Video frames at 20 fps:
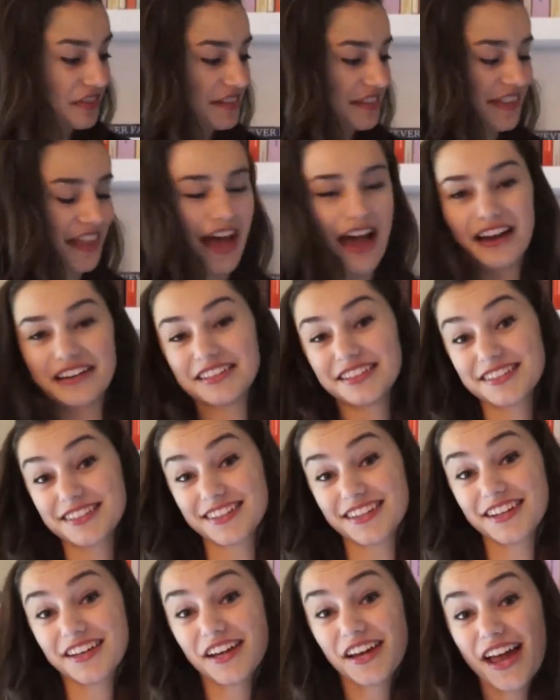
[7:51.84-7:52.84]
That.
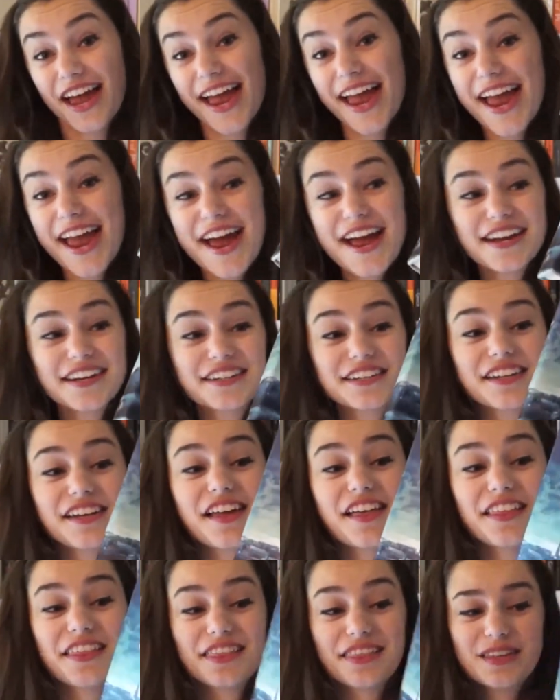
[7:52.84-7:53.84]
And
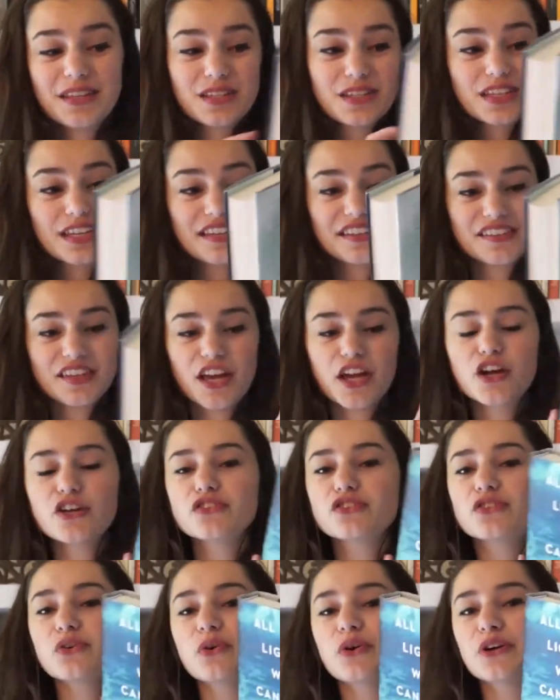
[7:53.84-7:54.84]
this is a
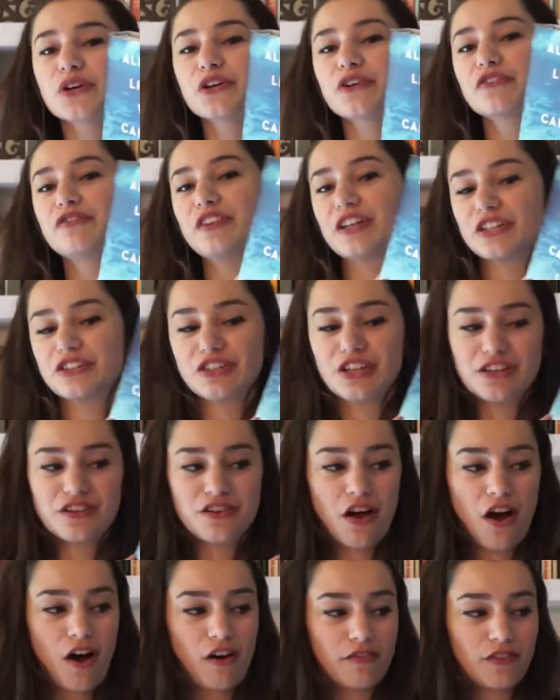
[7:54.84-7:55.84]
historical fiction
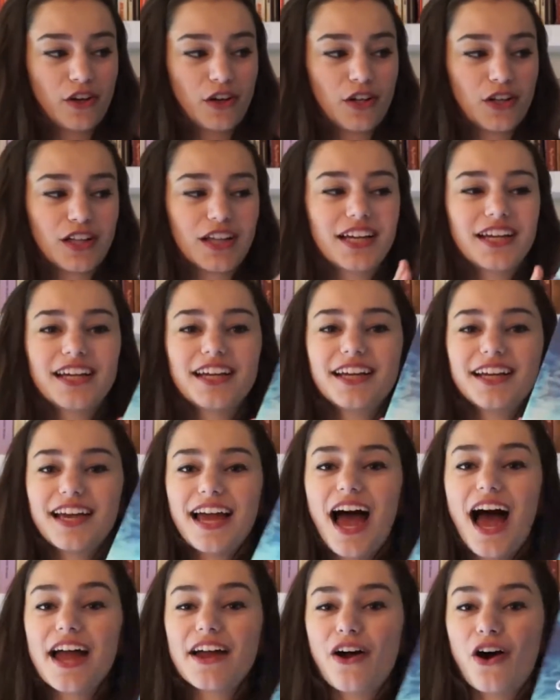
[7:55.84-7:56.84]
novel.
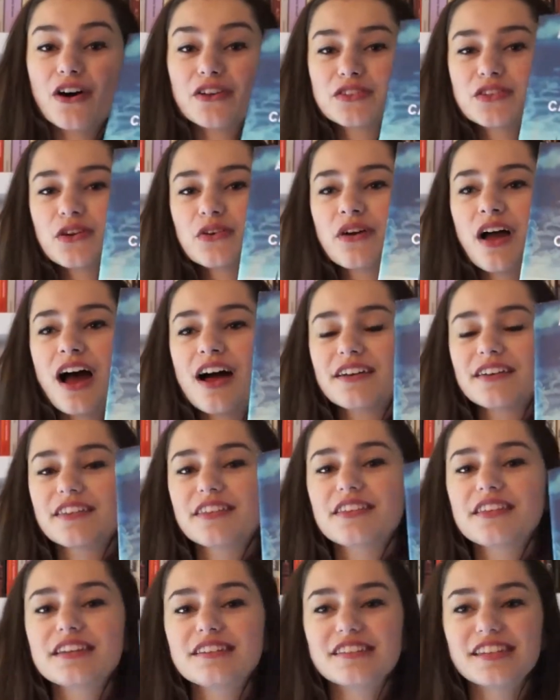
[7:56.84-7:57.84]
I also got
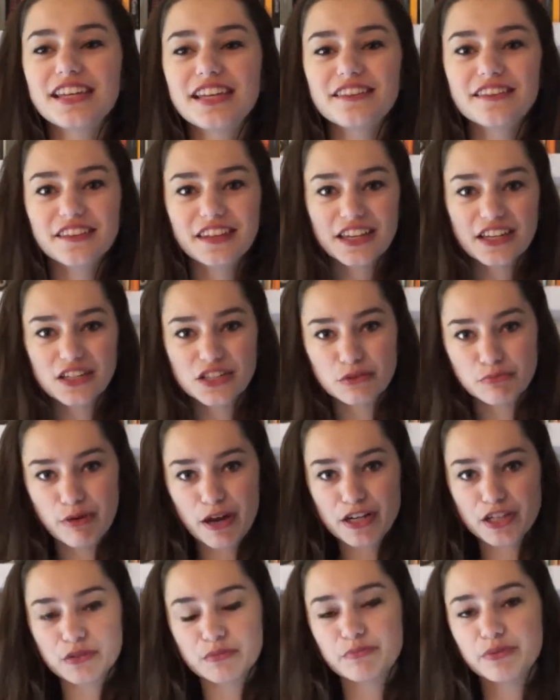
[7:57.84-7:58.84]
this in the
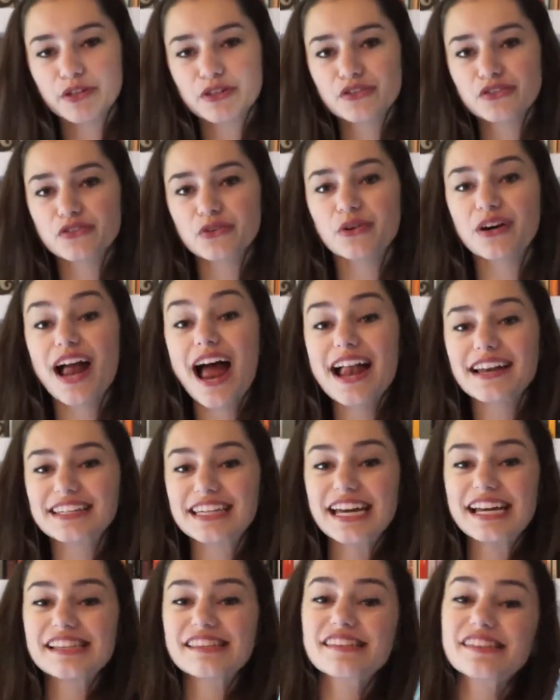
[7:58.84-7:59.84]
independent bookstore at
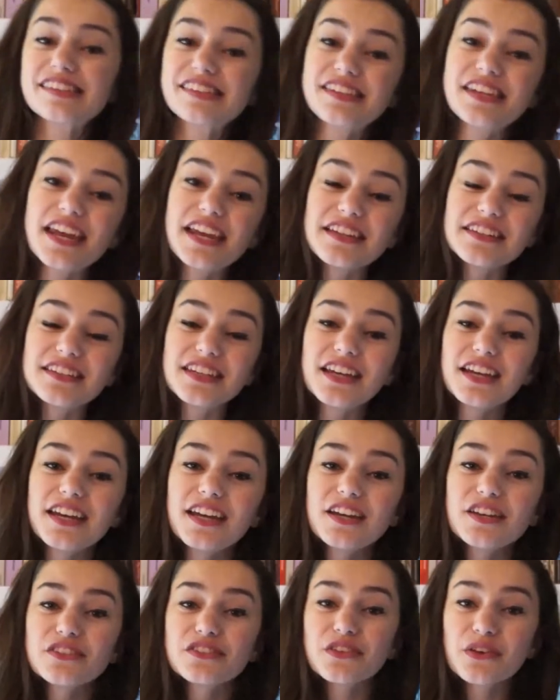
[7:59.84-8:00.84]
Kent State,
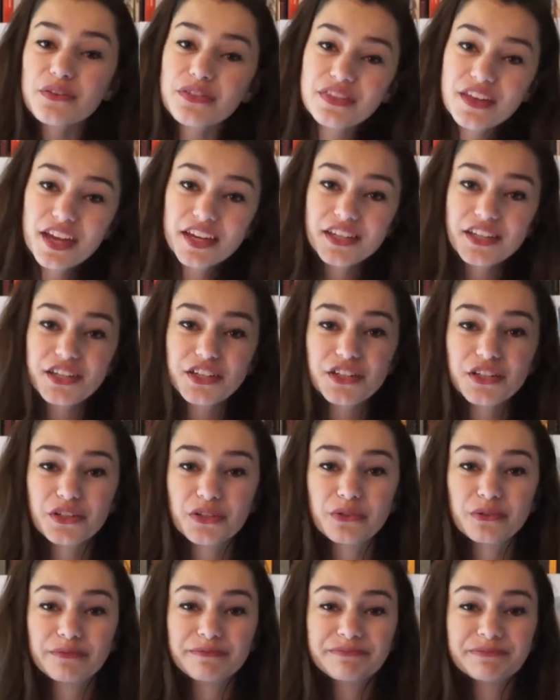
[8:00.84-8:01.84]
so thank
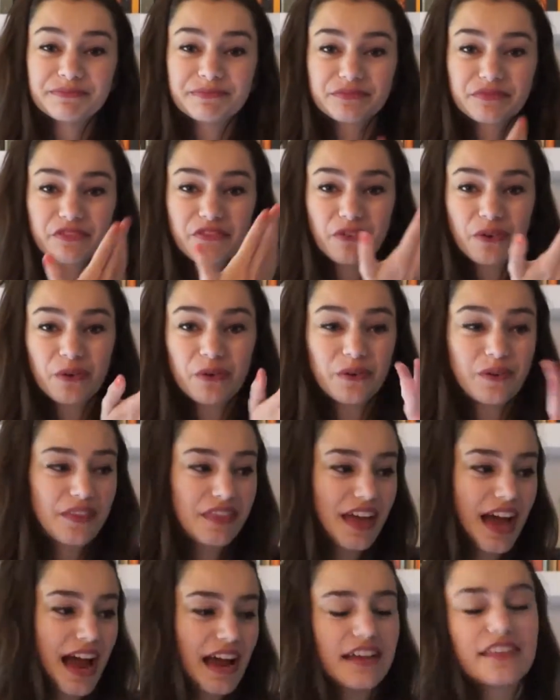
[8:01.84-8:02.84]
you for
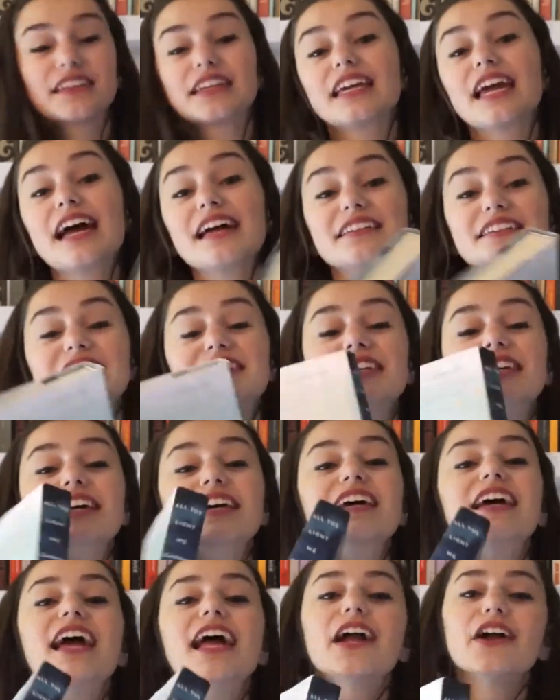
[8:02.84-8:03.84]
that. In the Kent
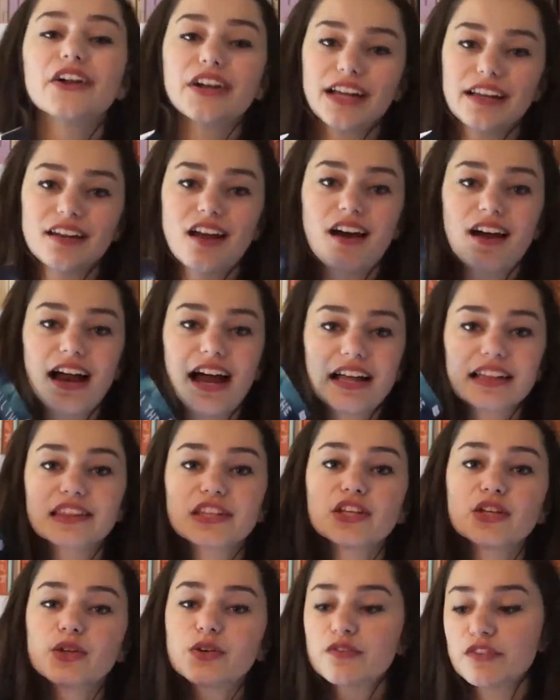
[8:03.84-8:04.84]
area, not at the
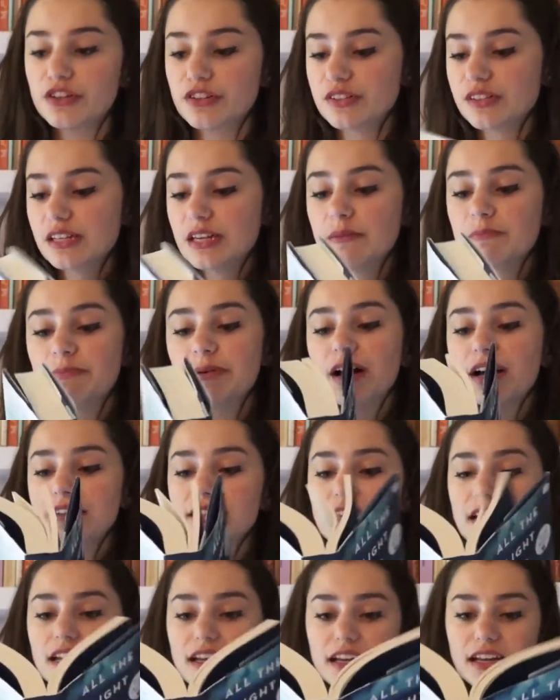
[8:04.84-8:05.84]
university, but
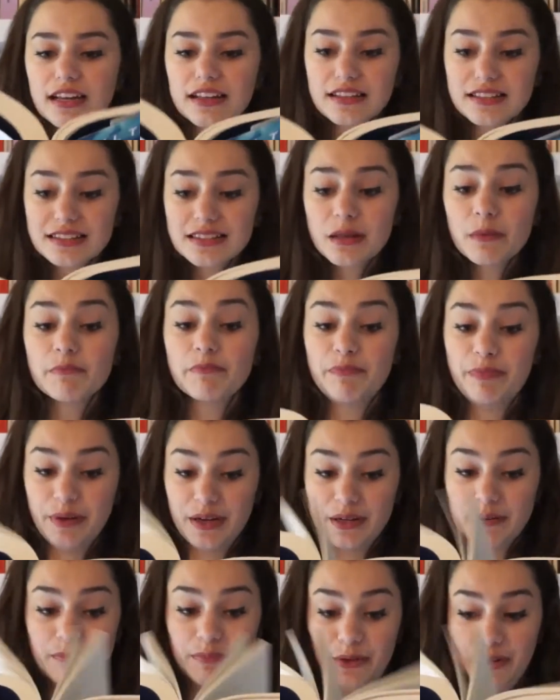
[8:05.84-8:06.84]
this is a
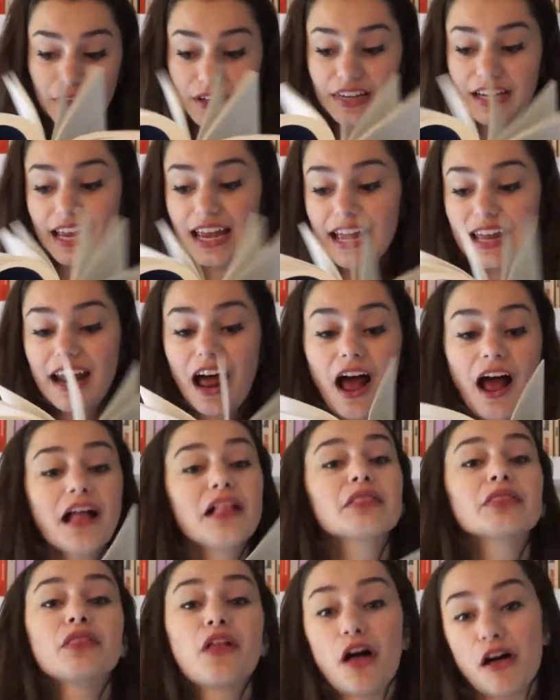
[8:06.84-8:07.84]
big book, and
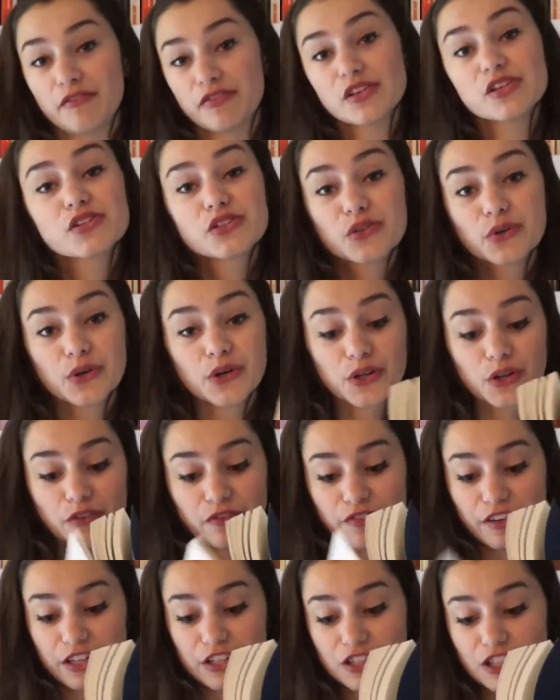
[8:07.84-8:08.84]
I love historical
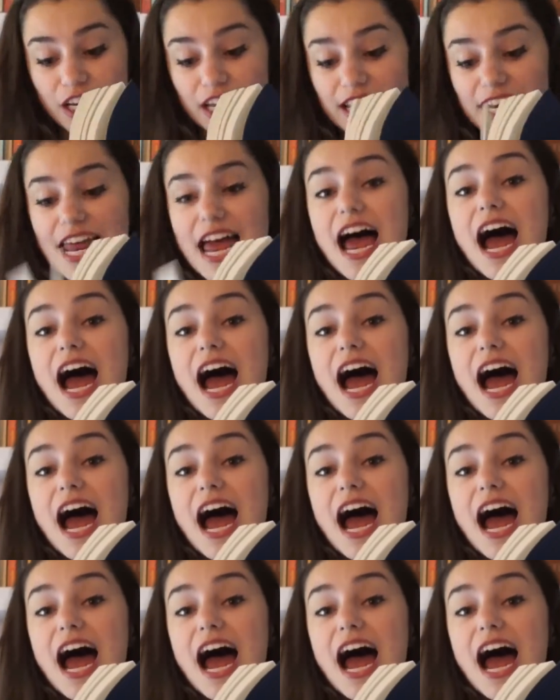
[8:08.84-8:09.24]
fiction.